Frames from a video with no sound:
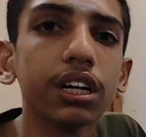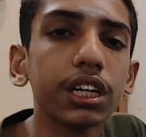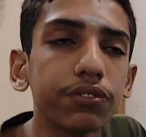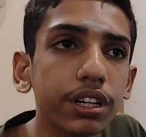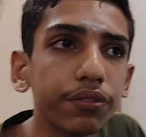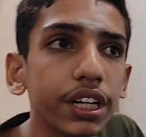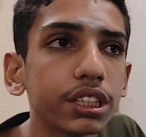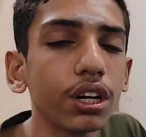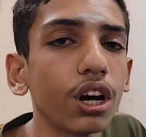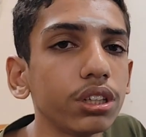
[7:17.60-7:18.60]
If they
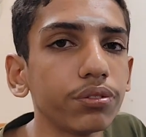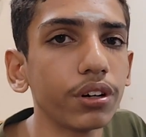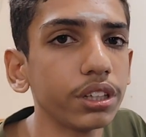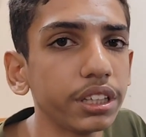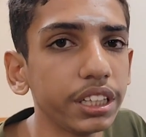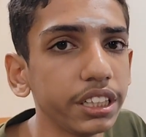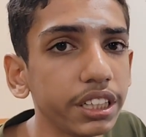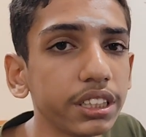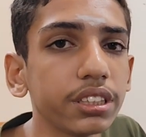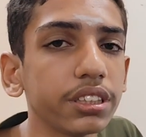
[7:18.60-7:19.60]
face loss for 3
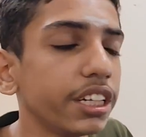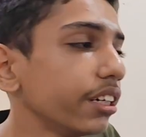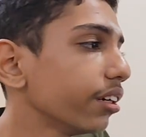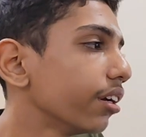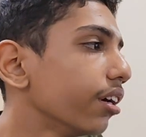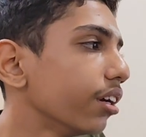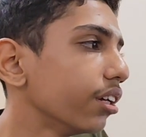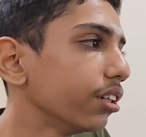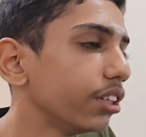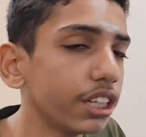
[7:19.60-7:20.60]
years, then
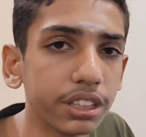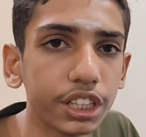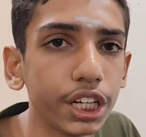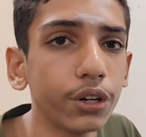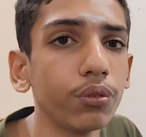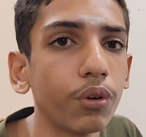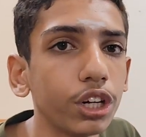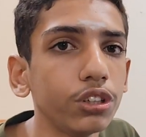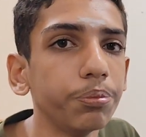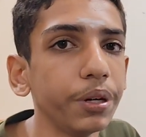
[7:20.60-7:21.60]
they don't
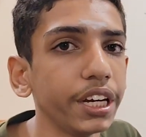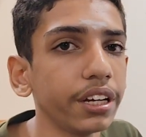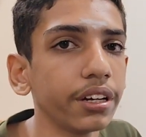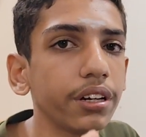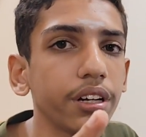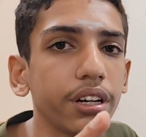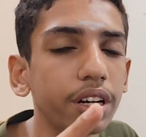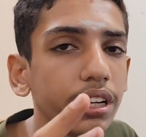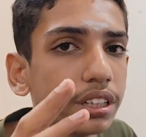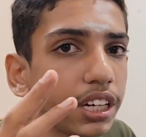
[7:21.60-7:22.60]
want to pay
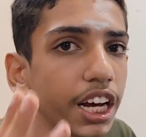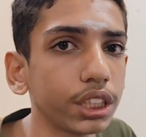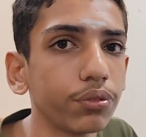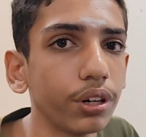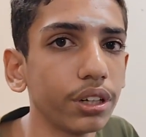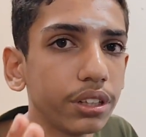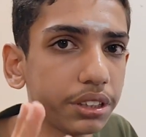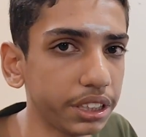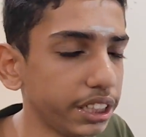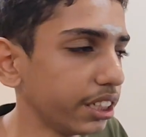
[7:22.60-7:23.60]
tax for
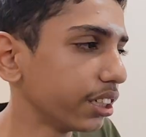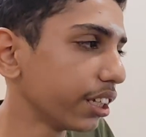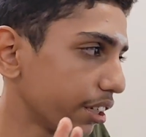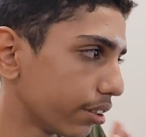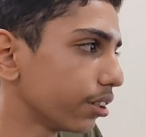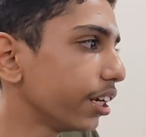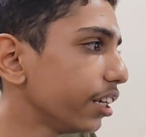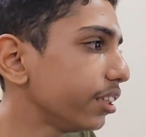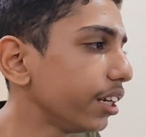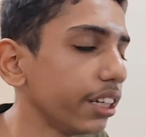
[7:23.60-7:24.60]
3 years.
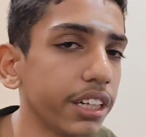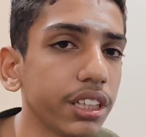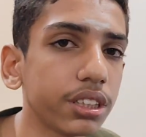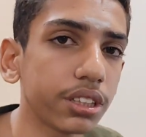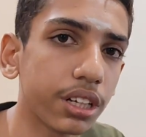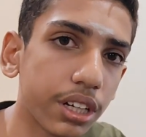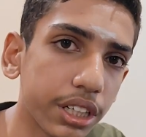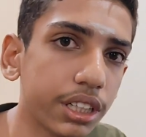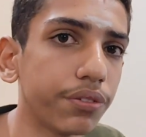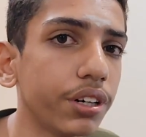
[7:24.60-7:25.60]
Any 3 years
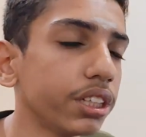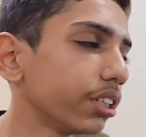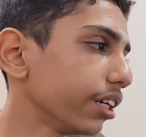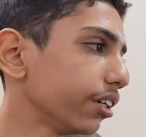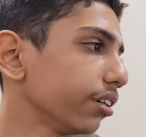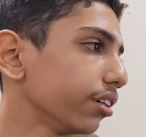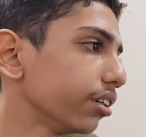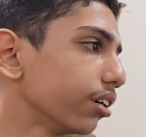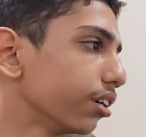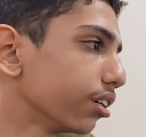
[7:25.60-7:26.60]
in the first 10
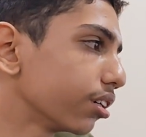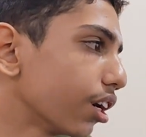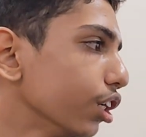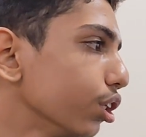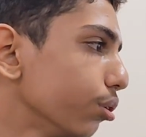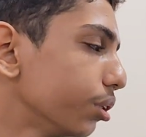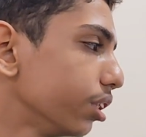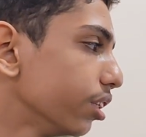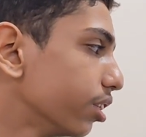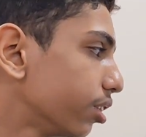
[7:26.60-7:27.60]
continuous
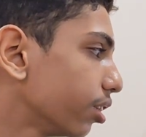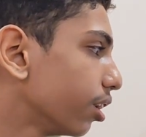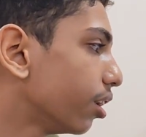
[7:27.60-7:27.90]
years.